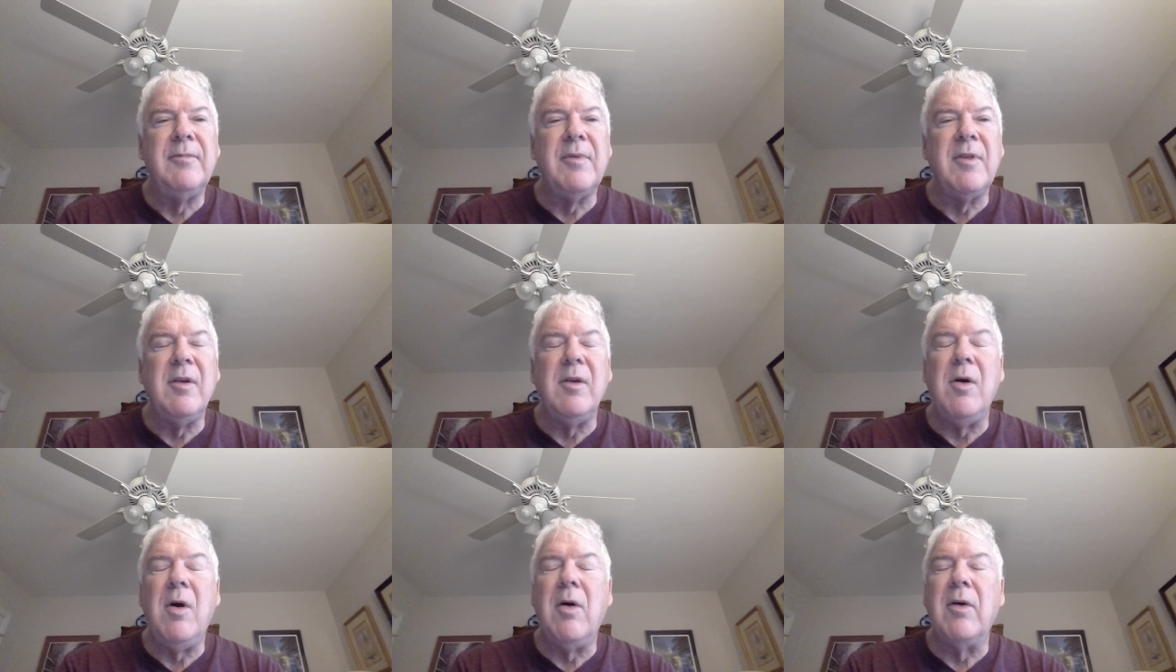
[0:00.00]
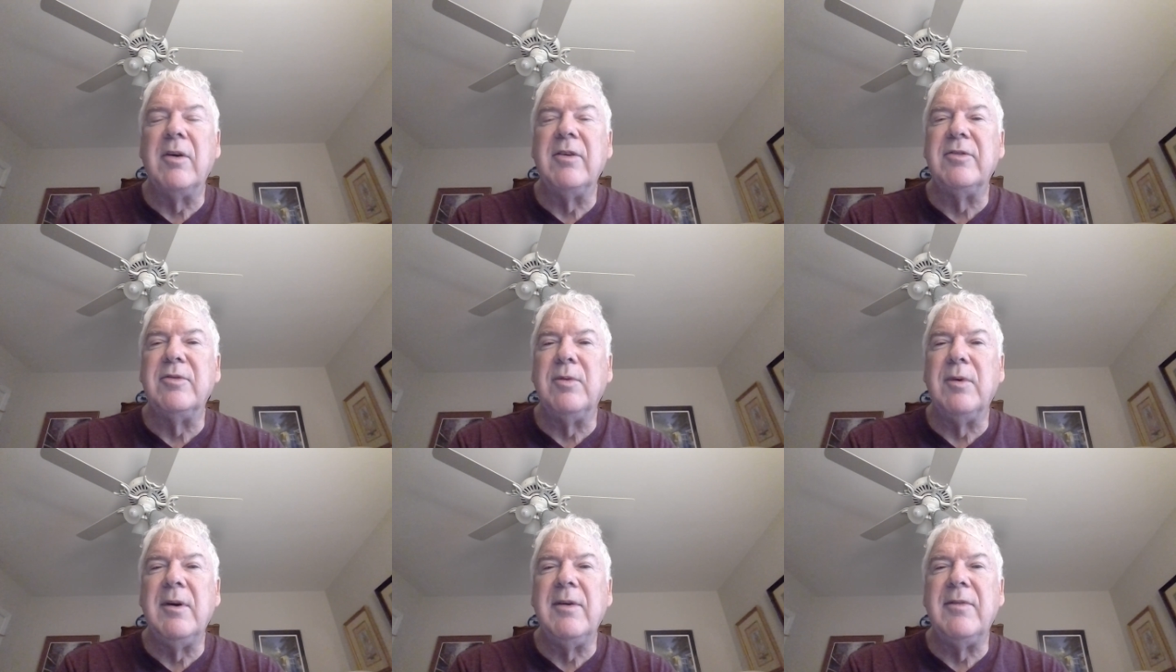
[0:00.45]
The
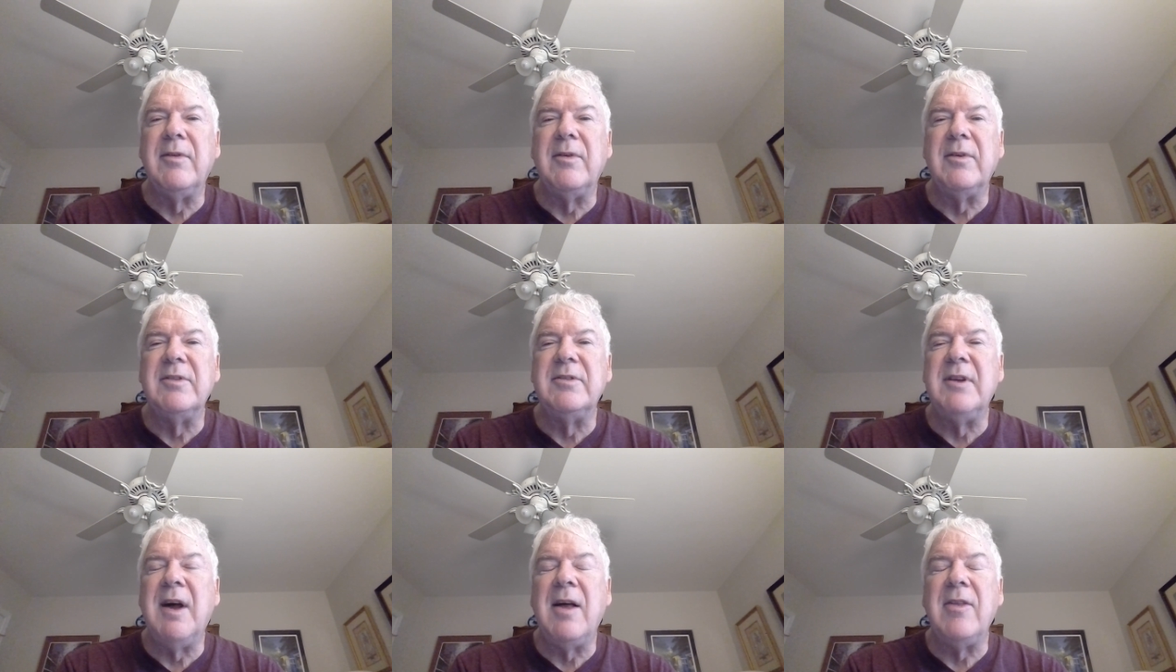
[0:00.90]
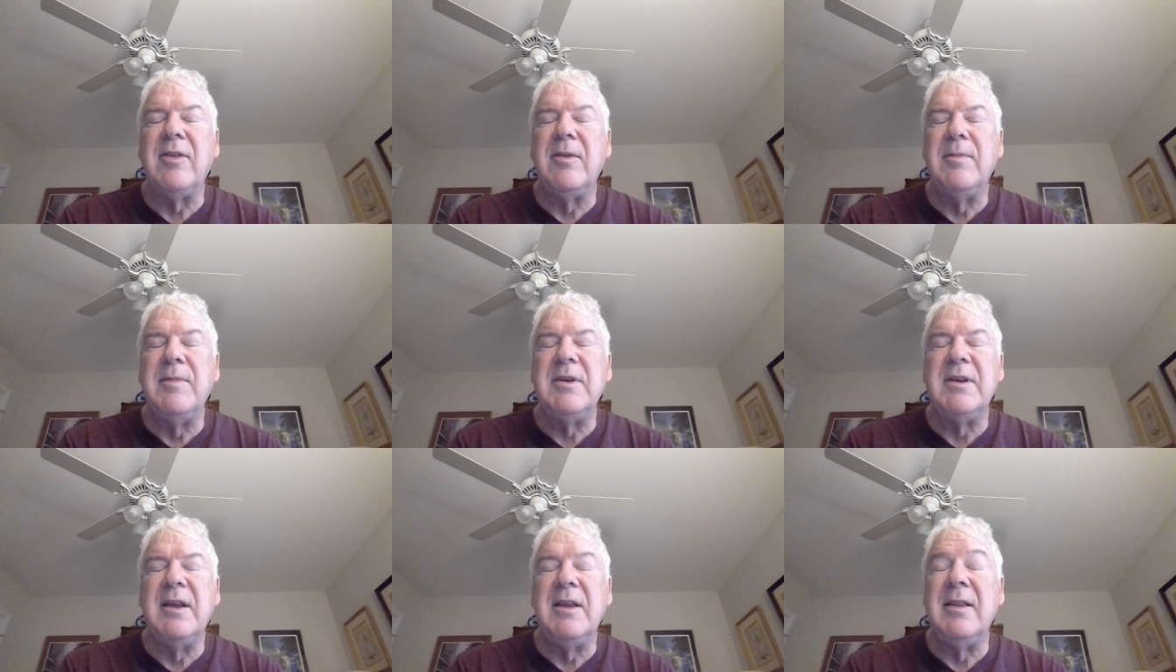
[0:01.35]
longest river is not
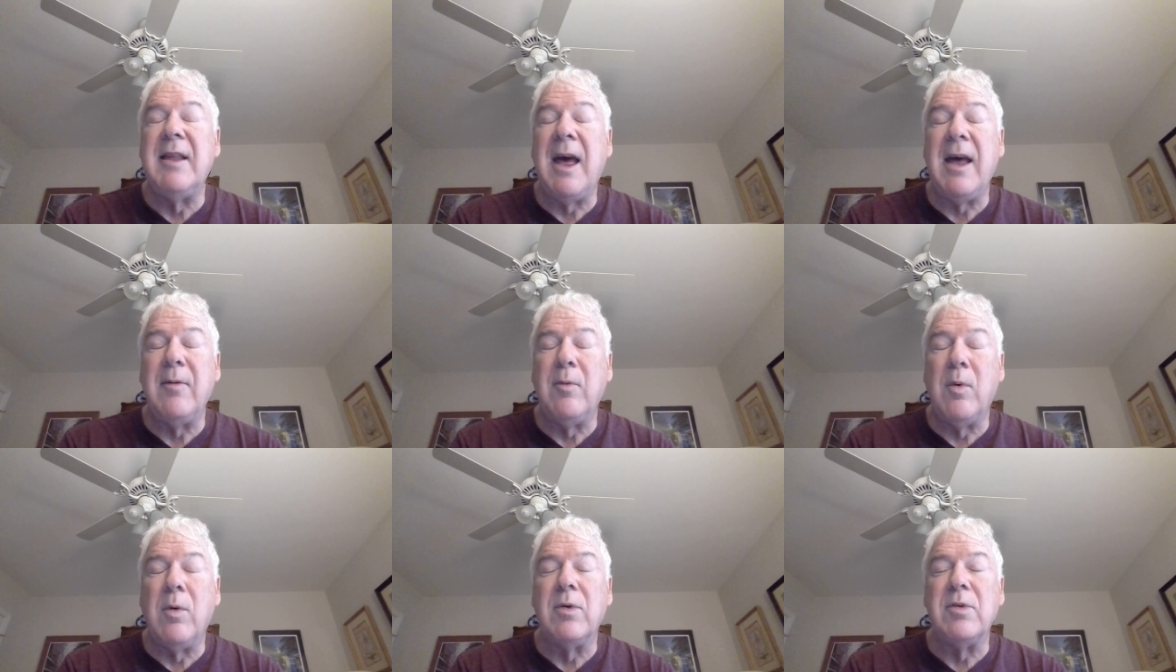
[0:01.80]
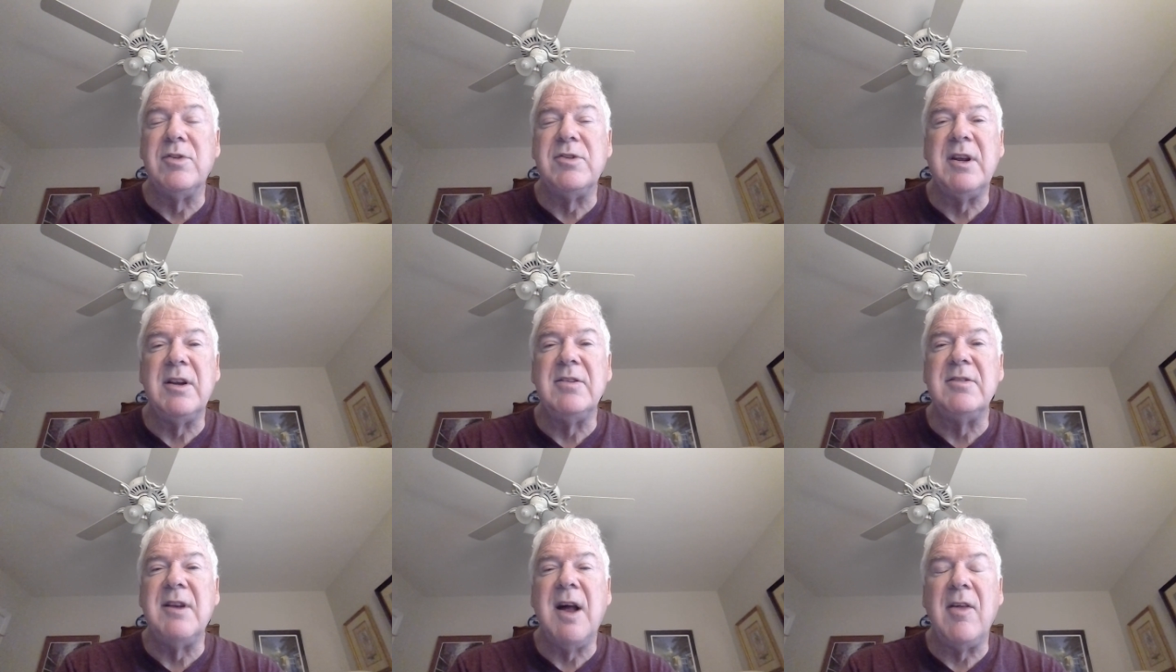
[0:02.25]
in that watershed
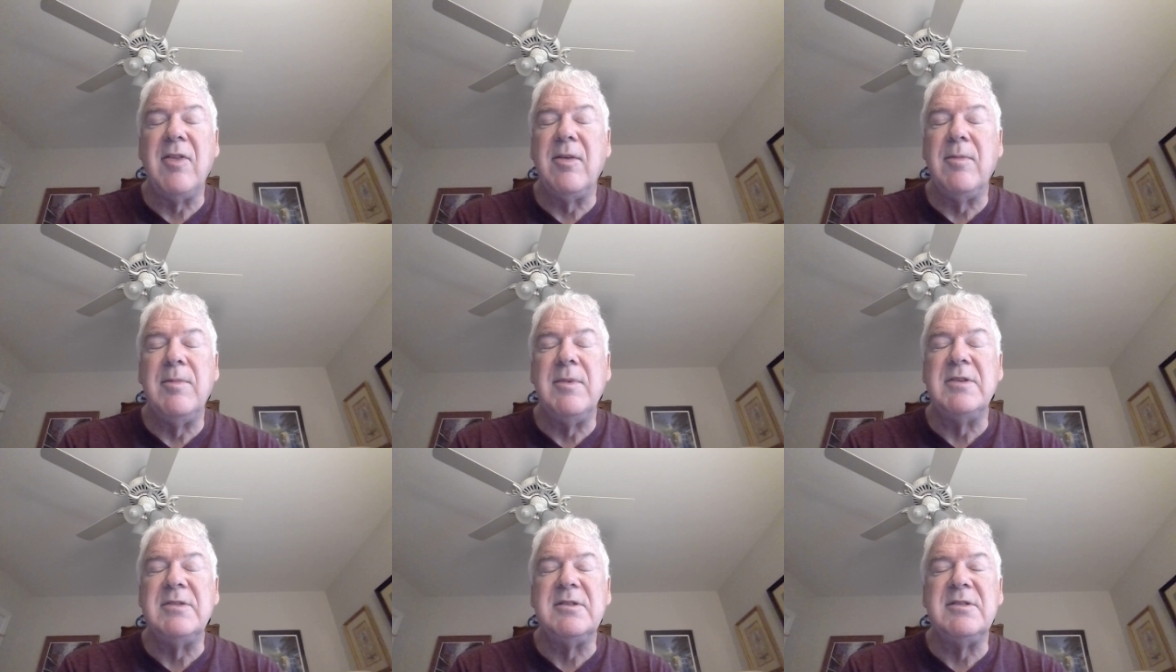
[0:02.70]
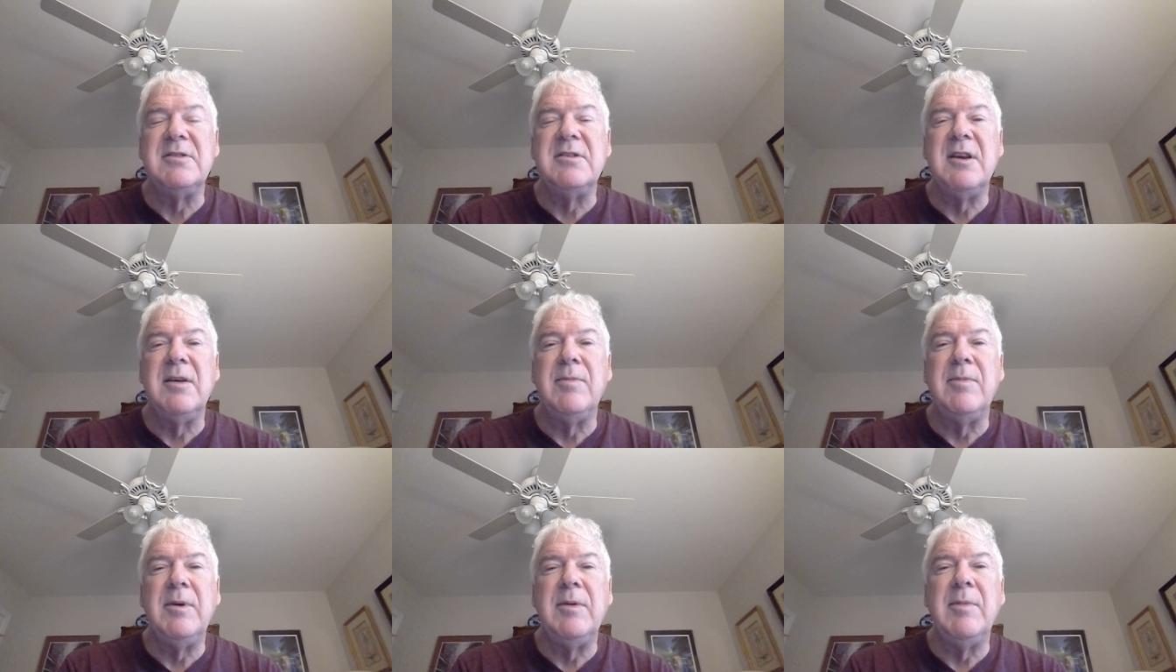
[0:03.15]
is not the
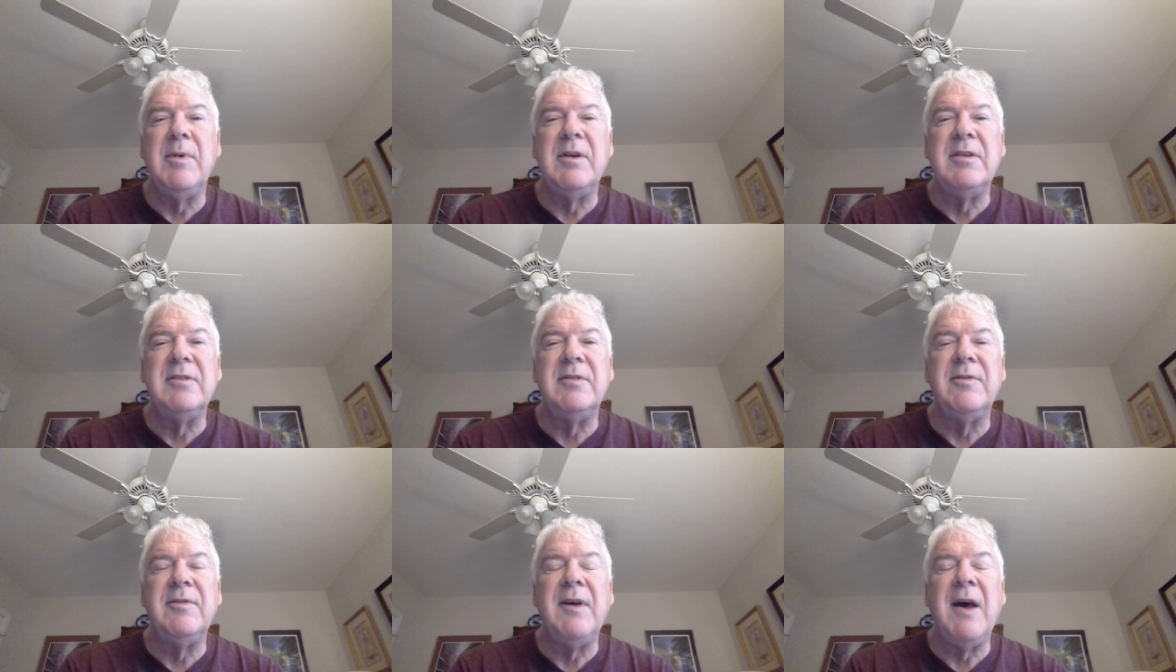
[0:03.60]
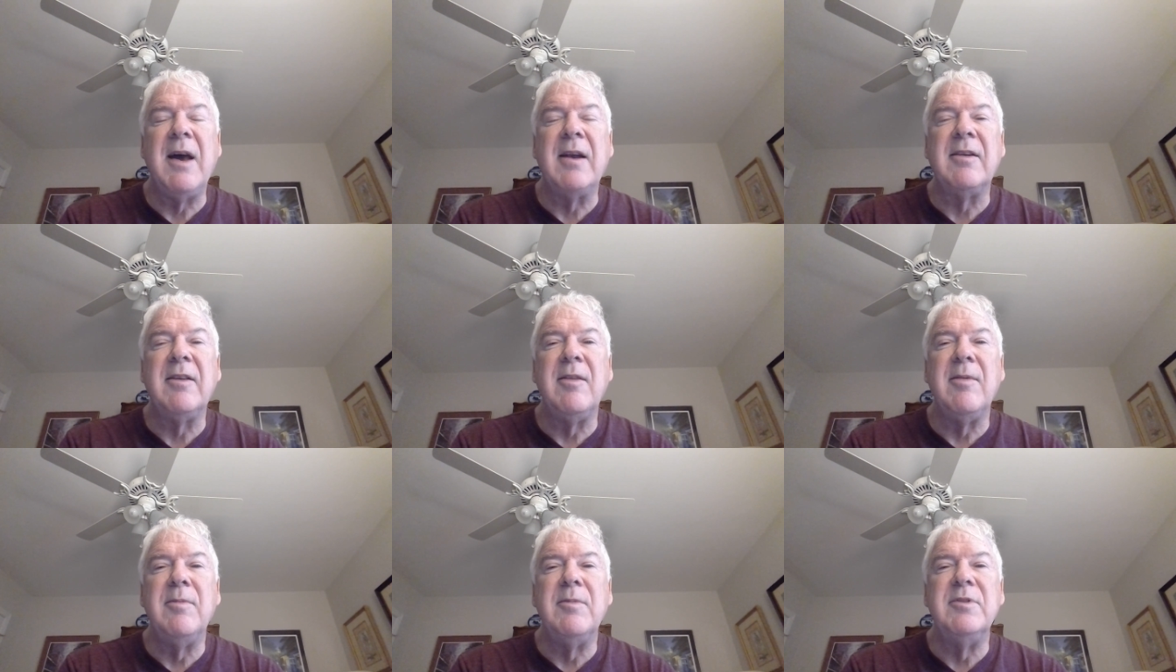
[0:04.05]
Mississippi, but is in fact
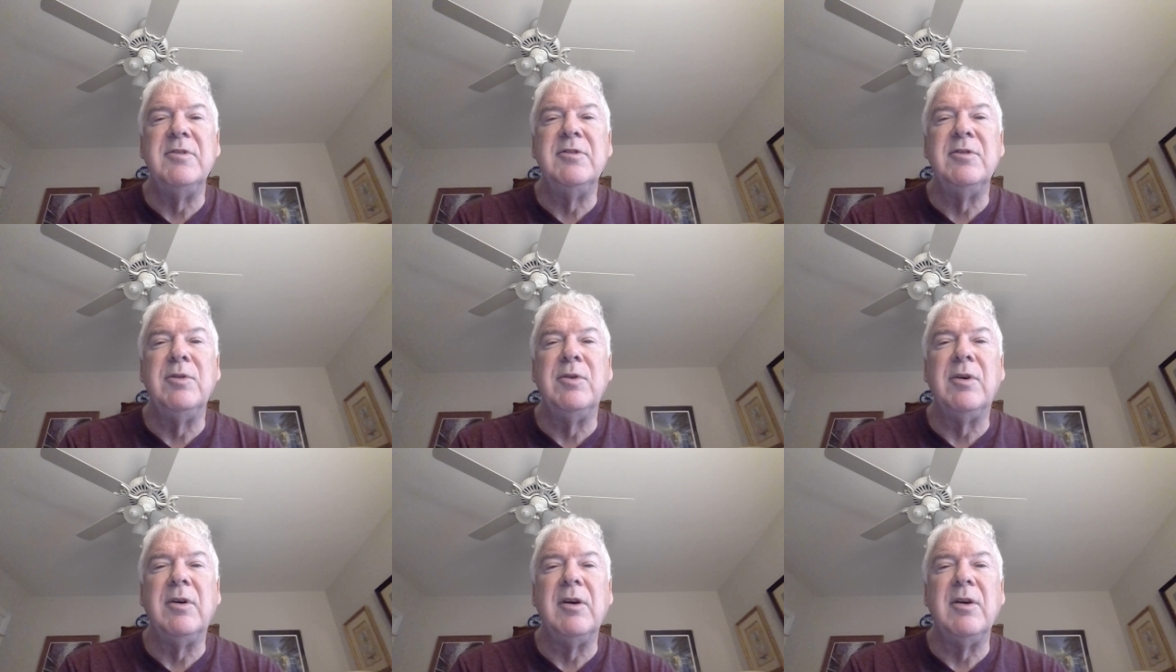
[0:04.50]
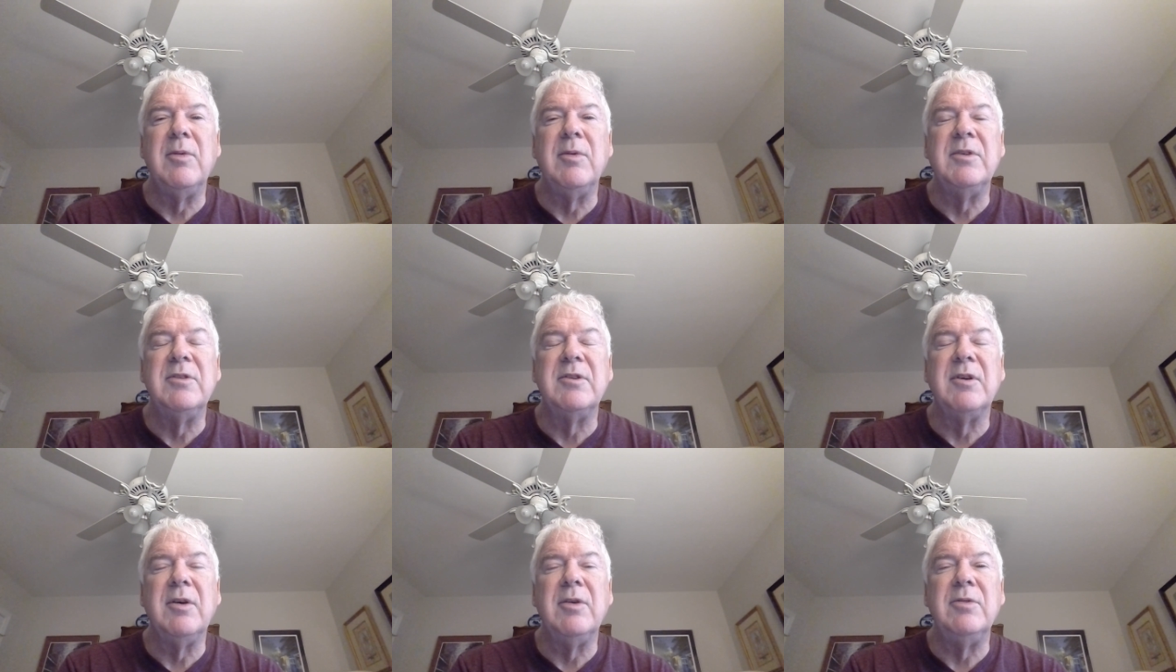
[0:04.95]
the Missouri,
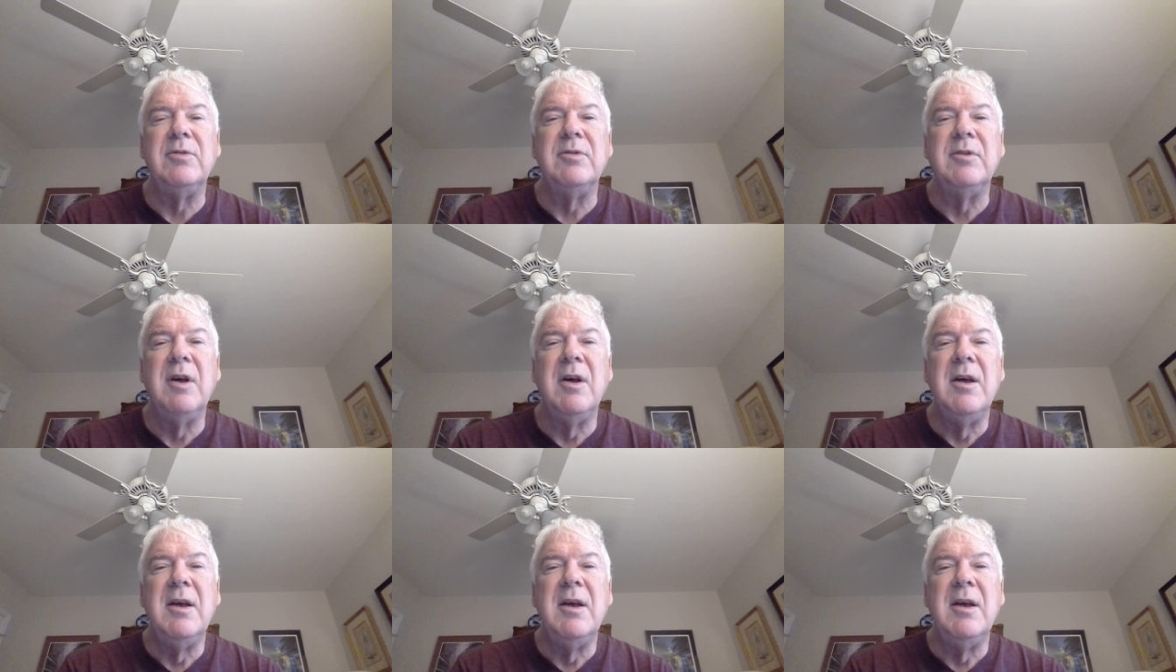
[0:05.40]
which goes